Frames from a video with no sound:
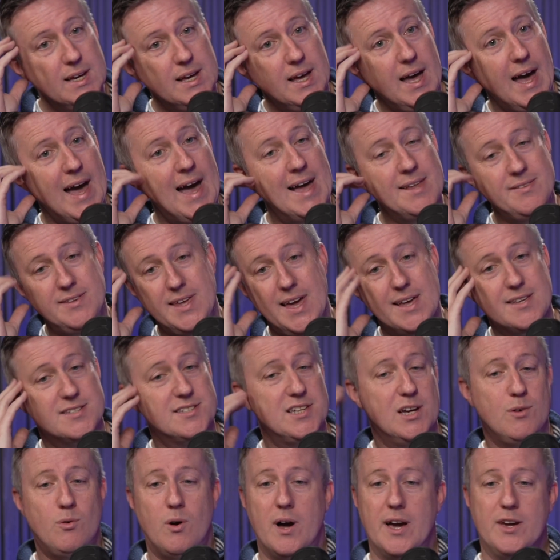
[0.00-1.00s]
And
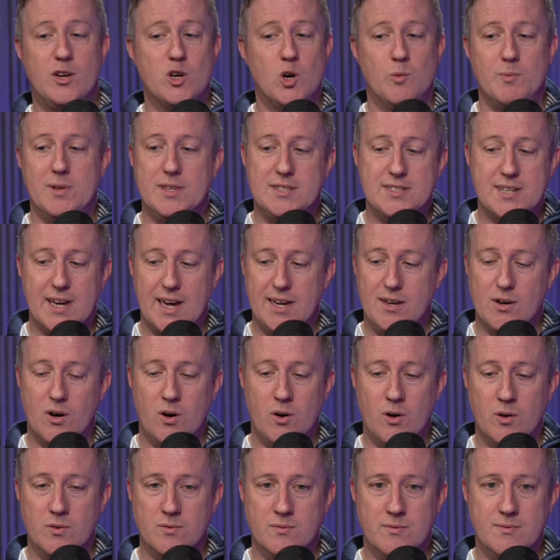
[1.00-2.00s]
so I commentate
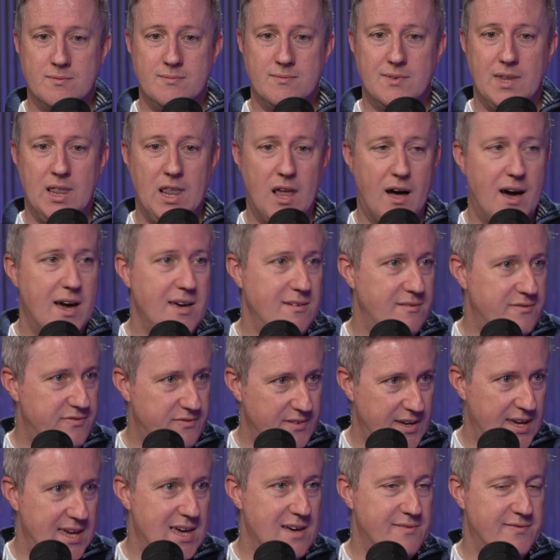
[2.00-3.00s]
on live
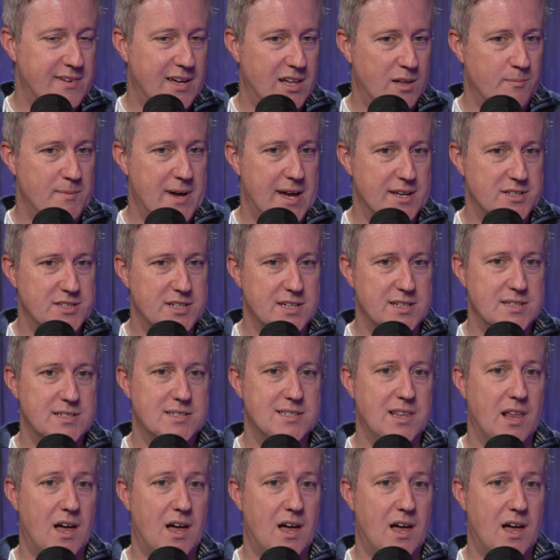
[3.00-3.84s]
EFL matches,